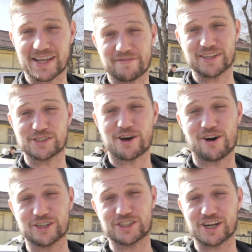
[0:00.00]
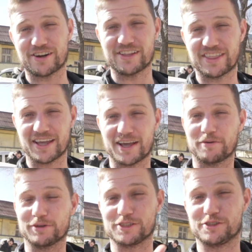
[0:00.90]
they have this car sharing
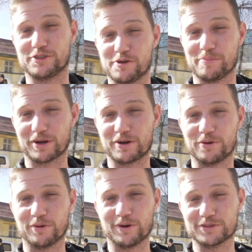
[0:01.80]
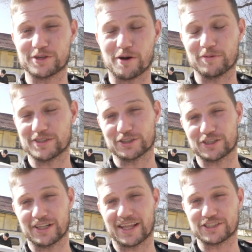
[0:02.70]
thing, which is super cool. So
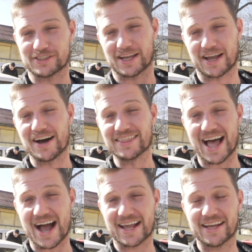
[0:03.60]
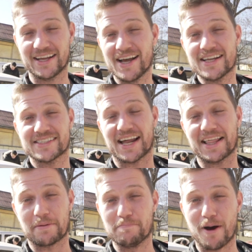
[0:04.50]
essentially they just like unlock it. It's kind of
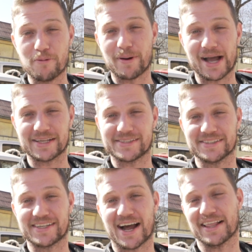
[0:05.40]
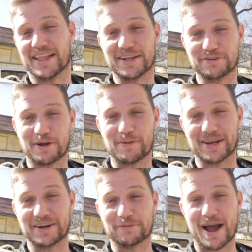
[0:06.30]
like Mobikes in Thailand. Great way
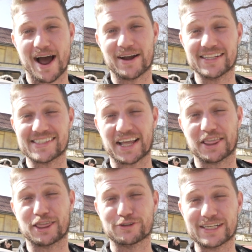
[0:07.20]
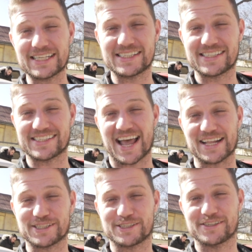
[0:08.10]
to get around. And it's like 30
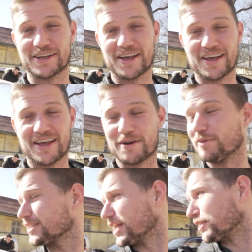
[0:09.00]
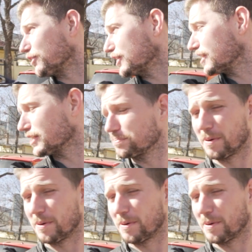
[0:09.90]
cents. What is it, 30 cents